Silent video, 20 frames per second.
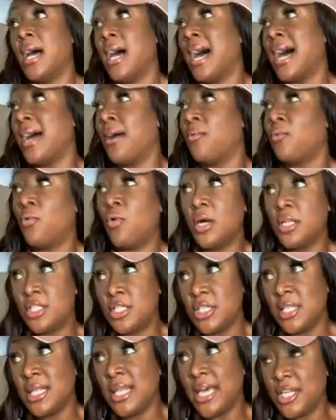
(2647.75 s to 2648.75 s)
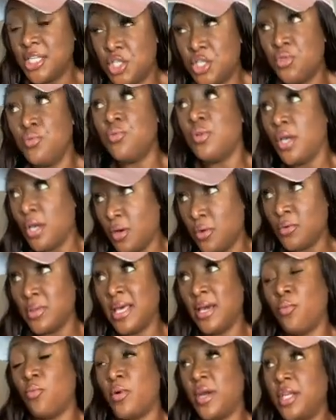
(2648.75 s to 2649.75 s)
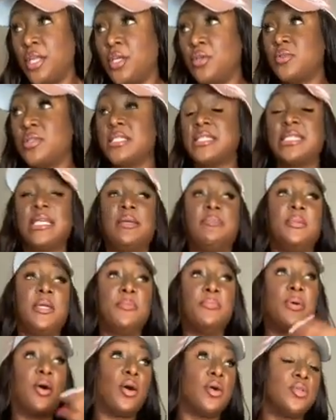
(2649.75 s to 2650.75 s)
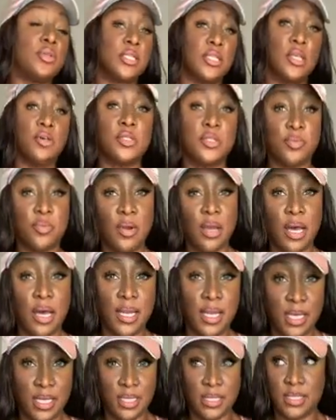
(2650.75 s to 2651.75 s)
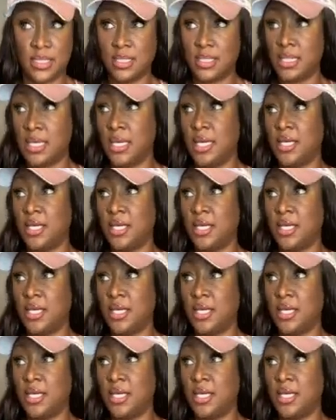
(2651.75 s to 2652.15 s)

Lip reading: I want to let you know that when you see me post those products,